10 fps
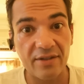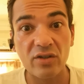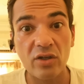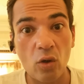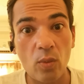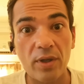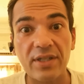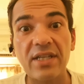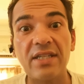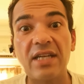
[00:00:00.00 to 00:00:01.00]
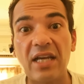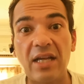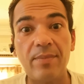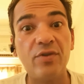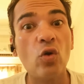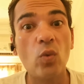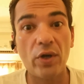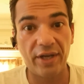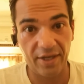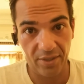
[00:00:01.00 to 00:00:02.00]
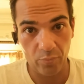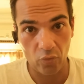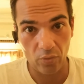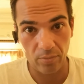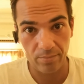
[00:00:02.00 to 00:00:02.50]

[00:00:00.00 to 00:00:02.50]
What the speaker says: no one can help no one anymore.